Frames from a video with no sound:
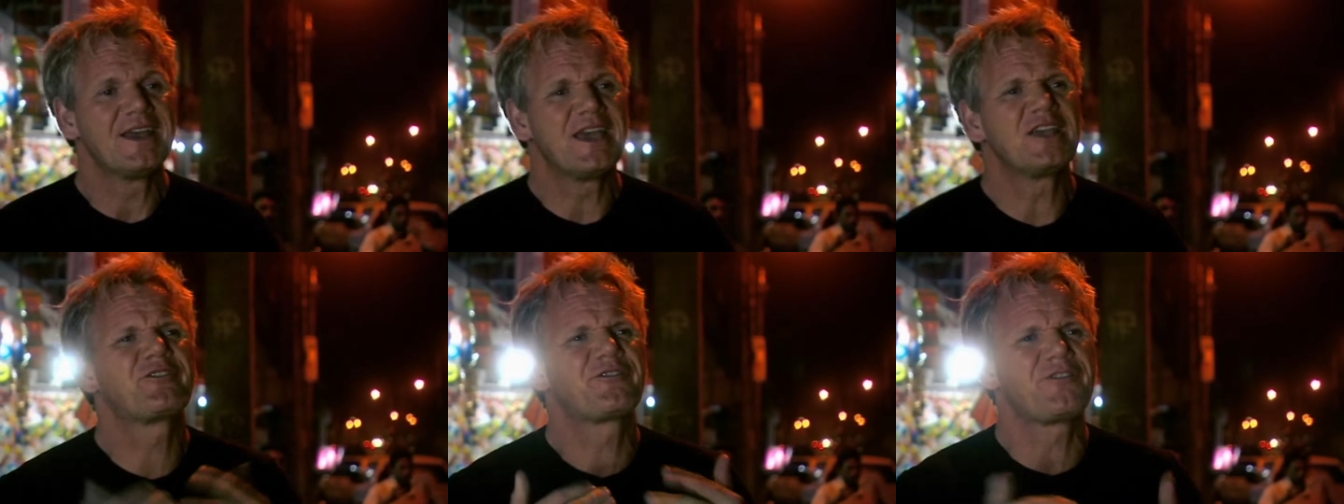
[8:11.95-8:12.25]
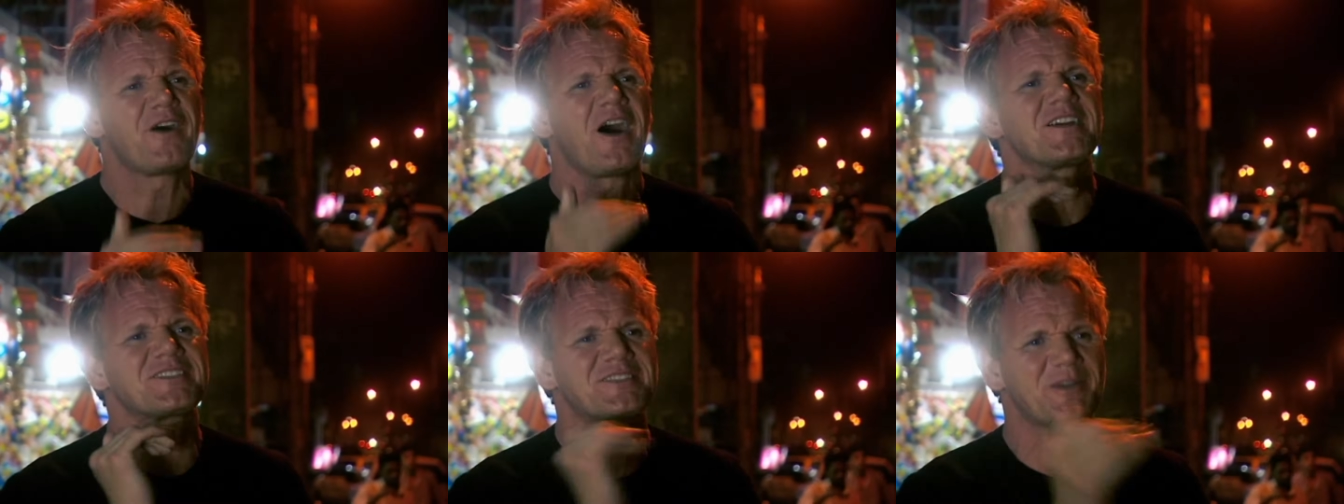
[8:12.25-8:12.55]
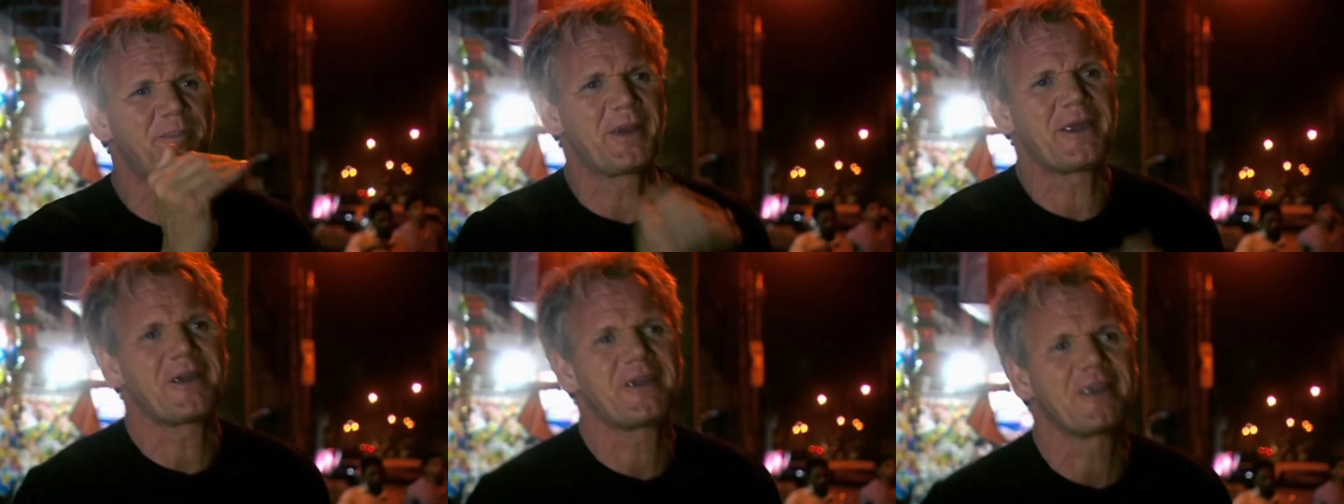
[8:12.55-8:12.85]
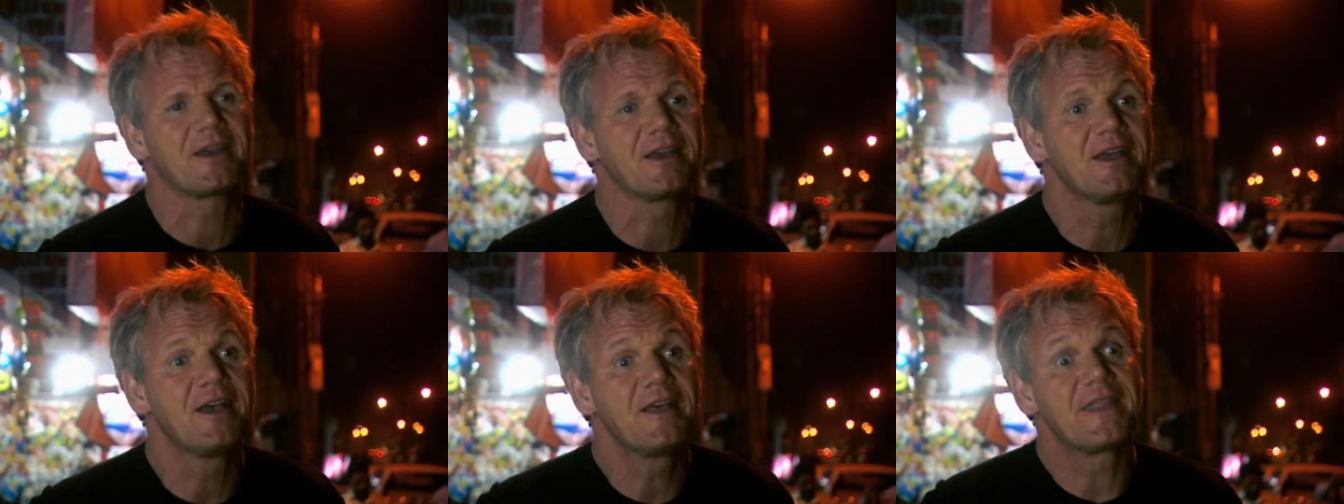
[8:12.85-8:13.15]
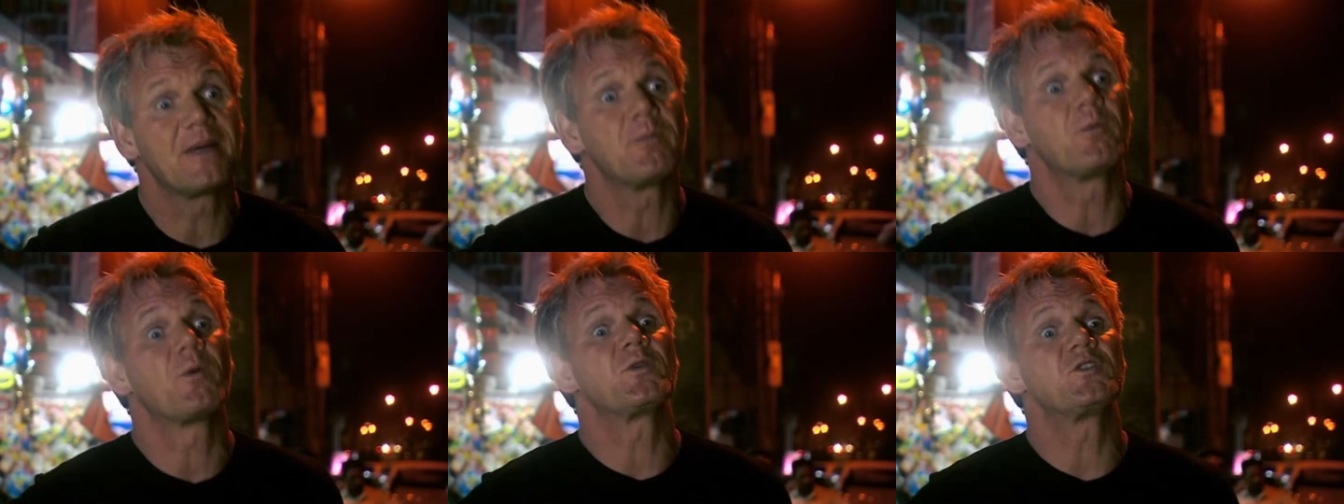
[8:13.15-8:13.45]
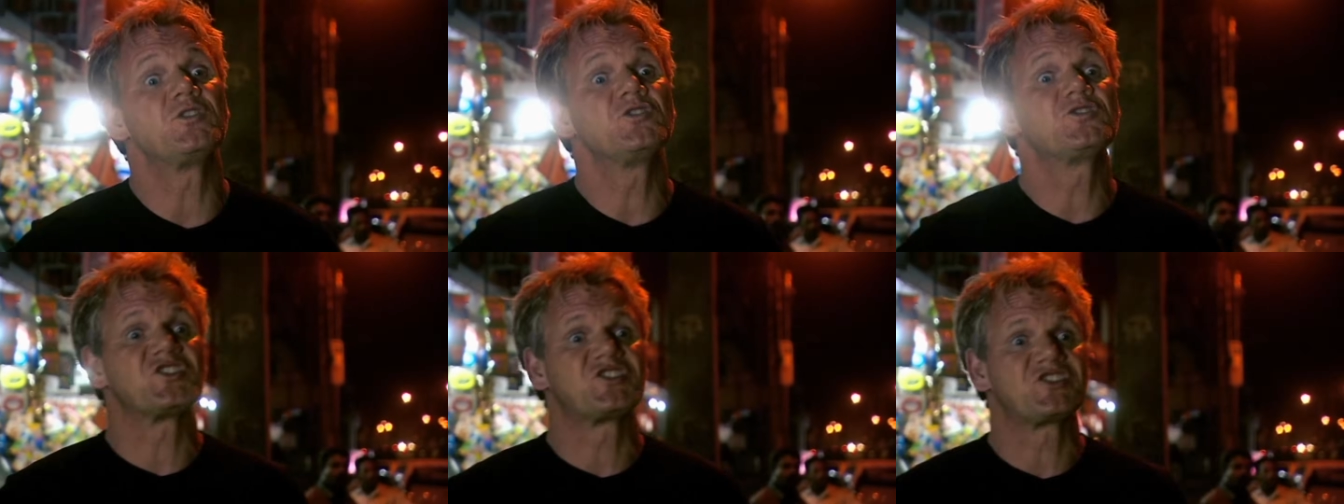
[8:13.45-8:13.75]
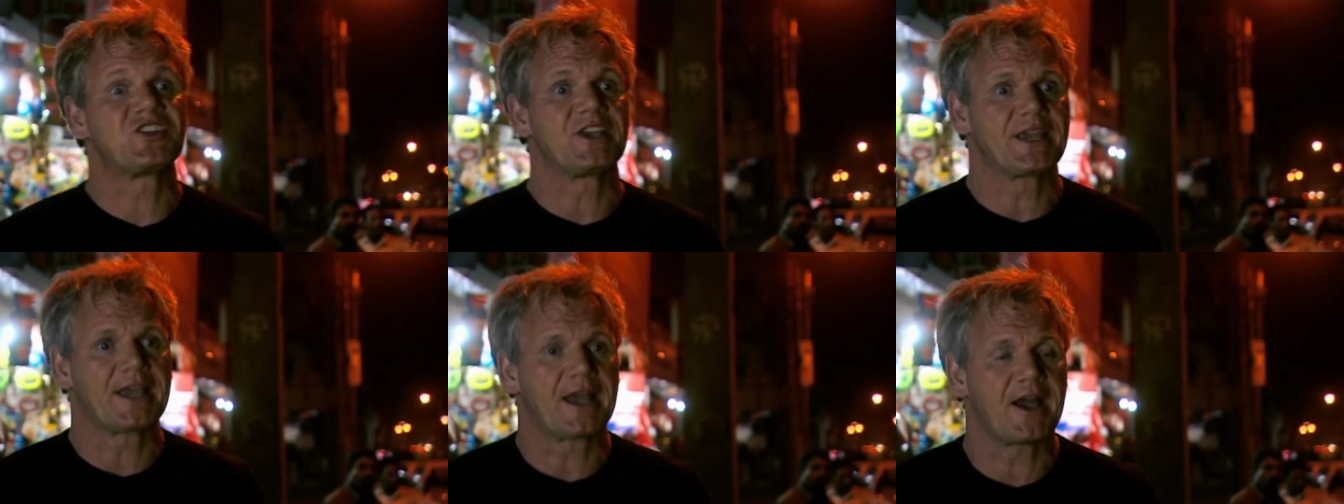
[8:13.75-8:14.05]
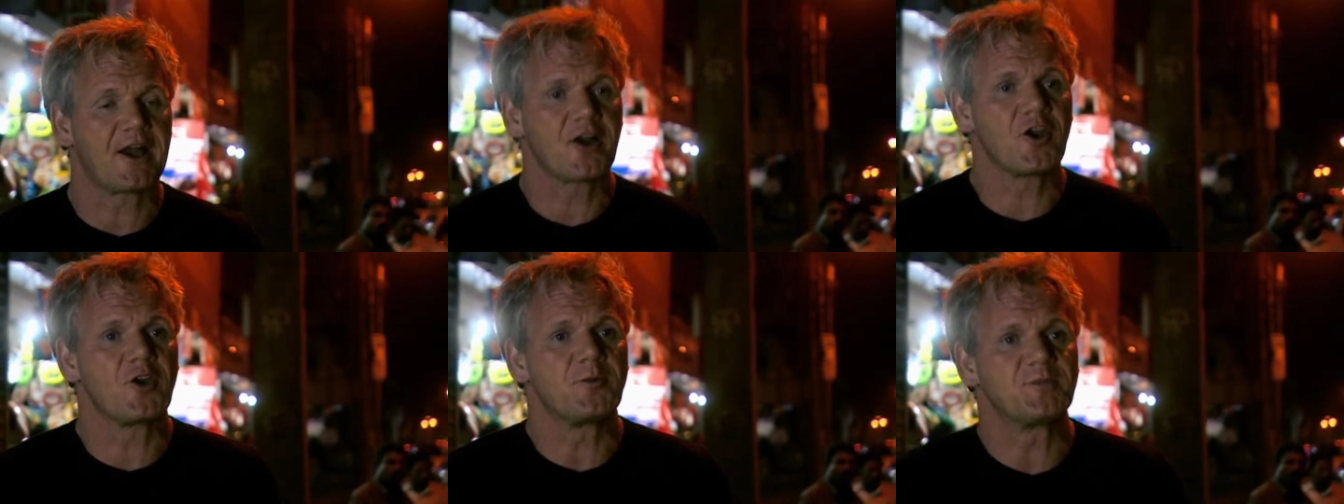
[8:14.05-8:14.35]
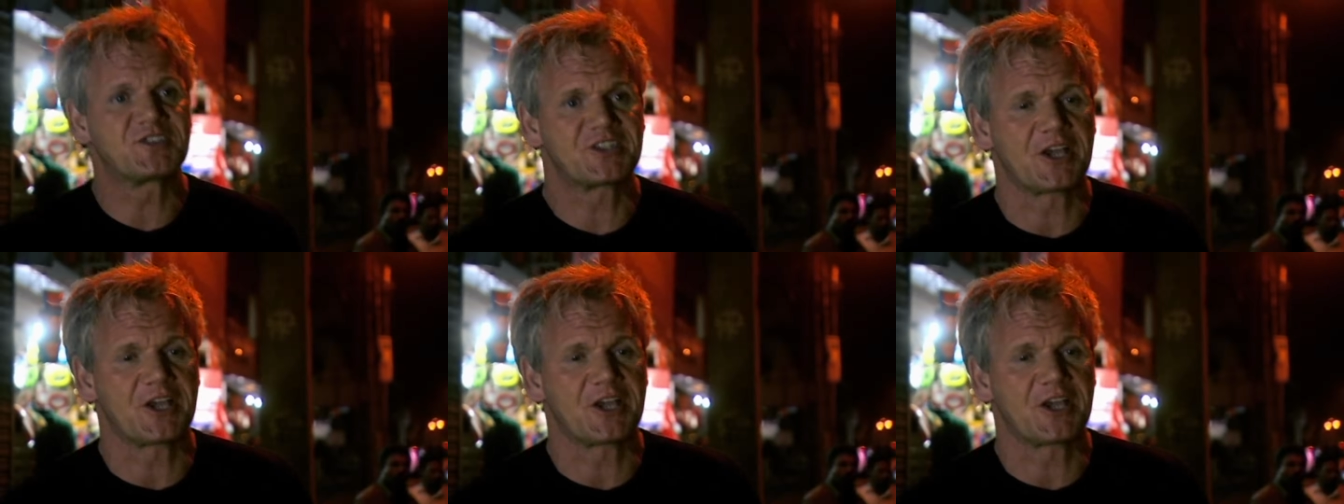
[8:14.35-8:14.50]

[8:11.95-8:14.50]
is far superior than what we're used to seeing at home.